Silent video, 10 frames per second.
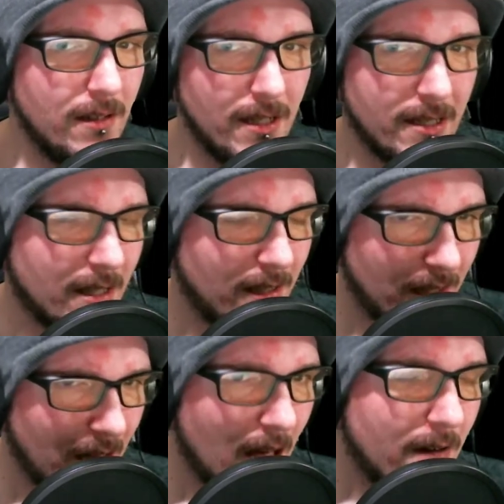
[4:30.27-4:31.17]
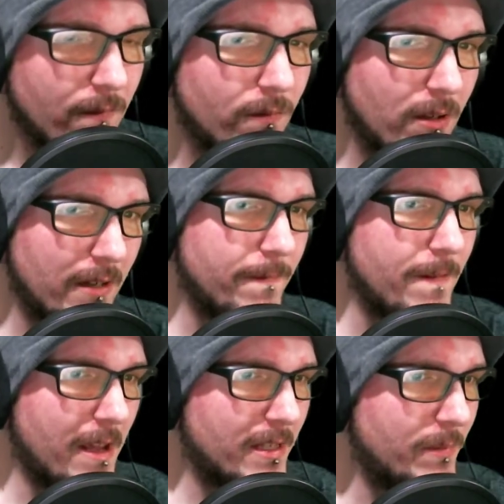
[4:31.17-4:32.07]
lot of what
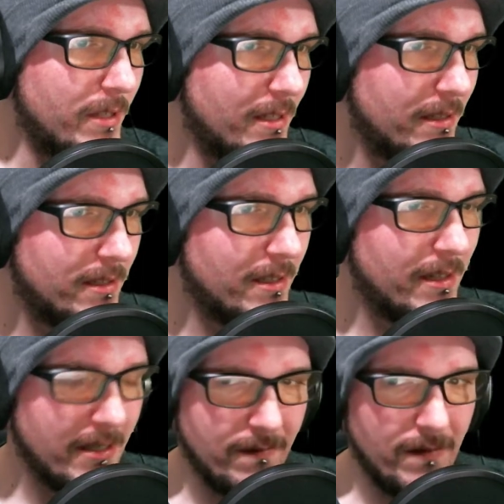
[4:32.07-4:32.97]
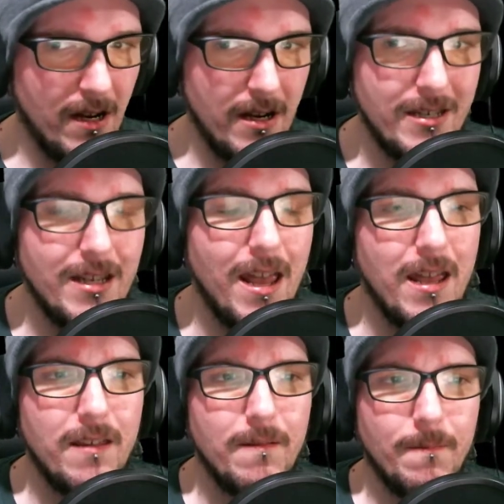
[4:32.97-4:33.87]
affects me to this very
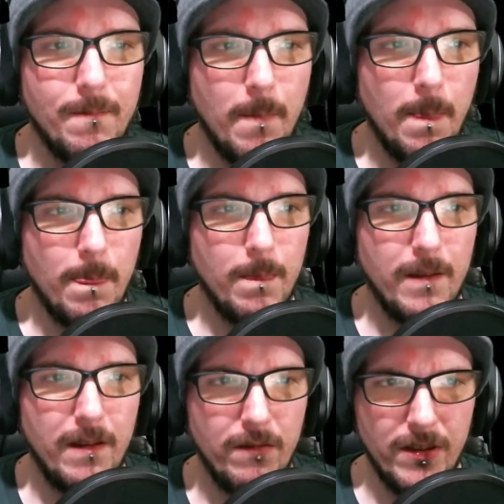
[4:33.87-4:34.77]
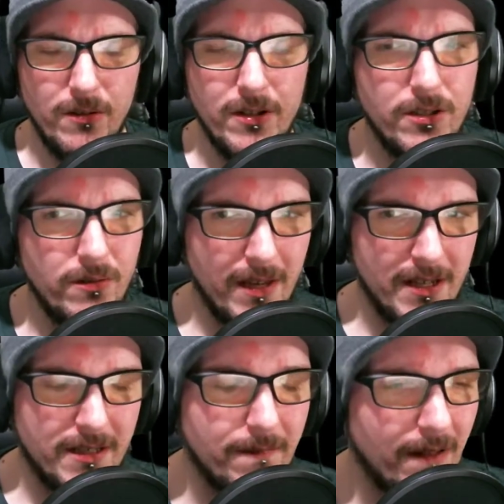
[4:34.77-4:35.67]
day. Even though in
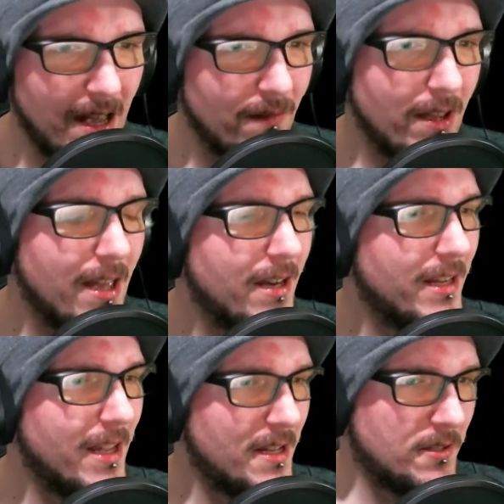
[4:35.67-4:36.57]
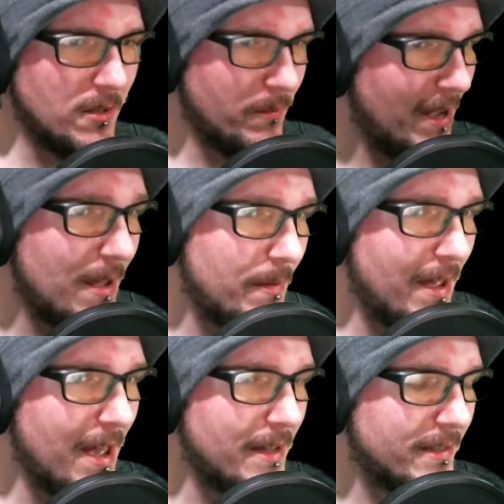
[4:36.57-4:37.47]
2005 I had a gastric
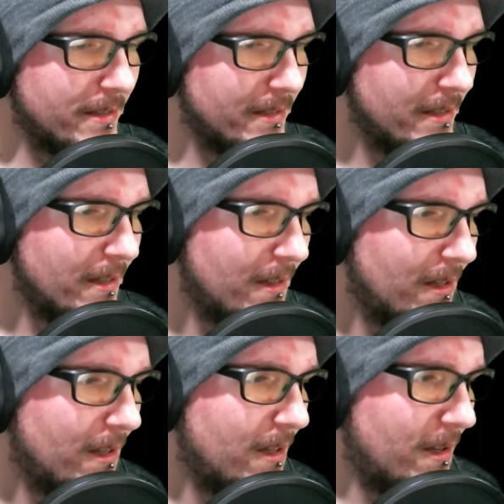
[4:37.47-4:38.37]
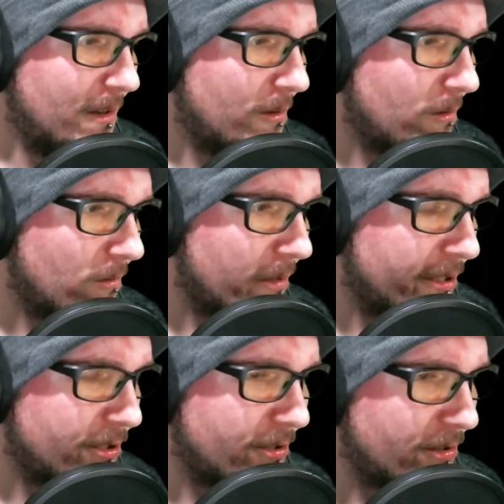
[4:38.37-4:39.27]
bypass,
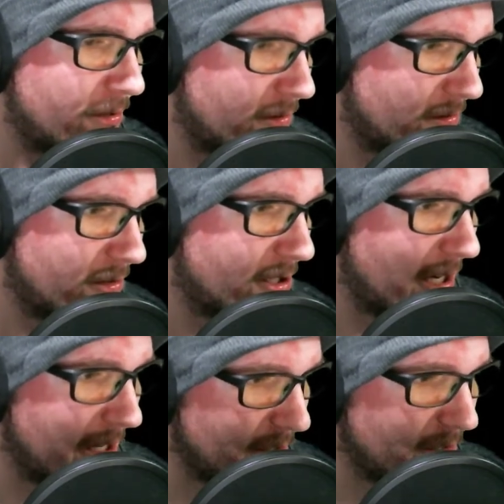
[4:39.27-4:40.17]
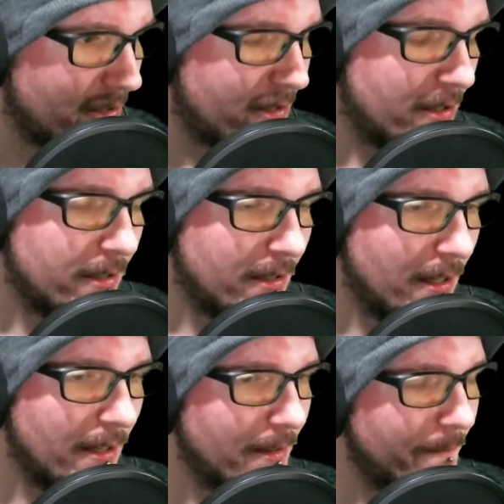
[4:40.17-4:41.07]
which changed
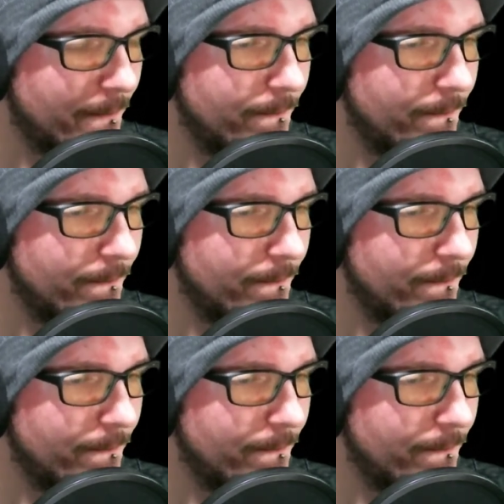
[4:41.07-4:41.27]
the